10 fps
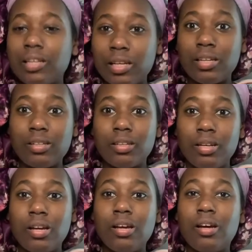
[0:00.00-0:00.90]
like,
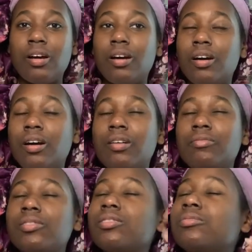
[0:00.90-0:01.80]

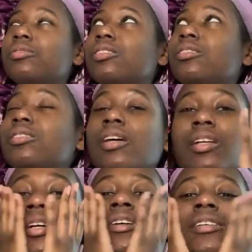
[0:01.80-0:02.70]
what's the word? Not
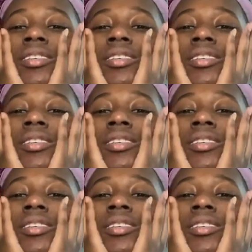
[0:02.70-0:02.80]
like